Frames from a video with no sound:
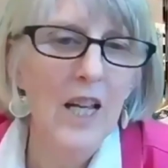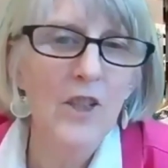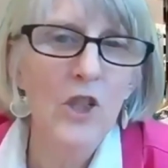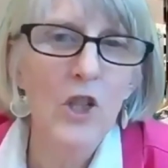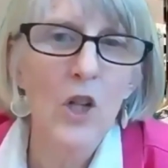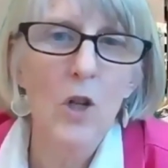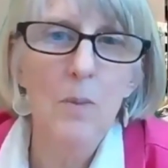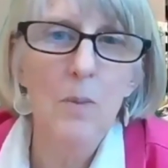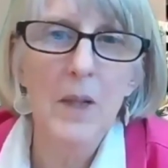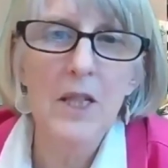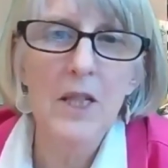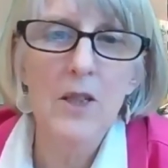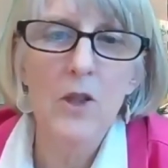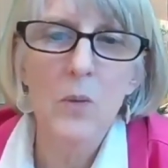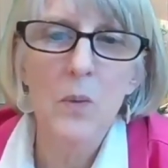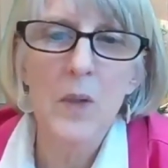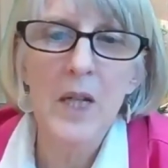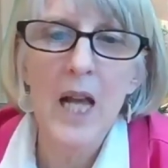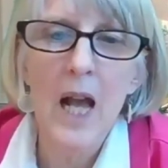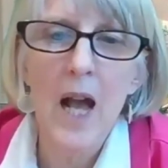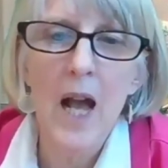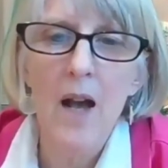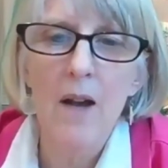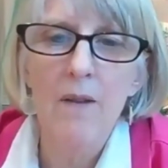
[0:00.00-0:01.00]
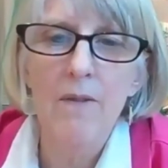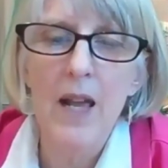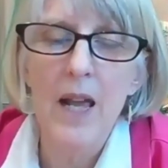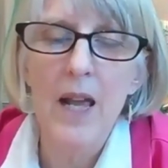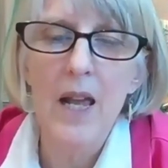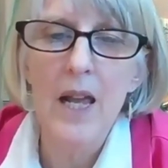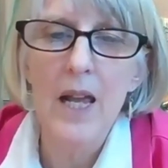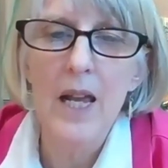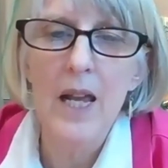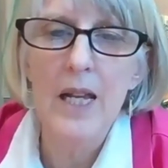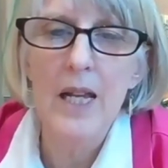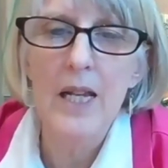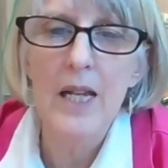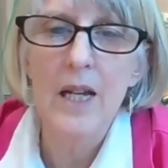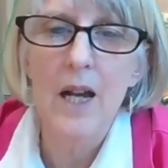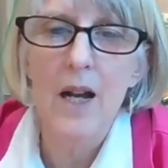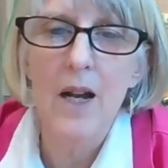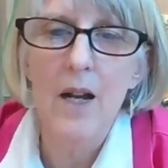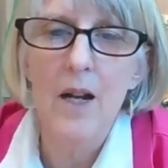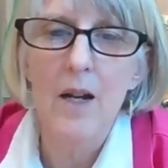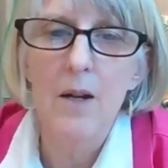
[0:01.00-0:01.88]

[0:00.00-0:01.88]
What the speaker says: Toby, do we have a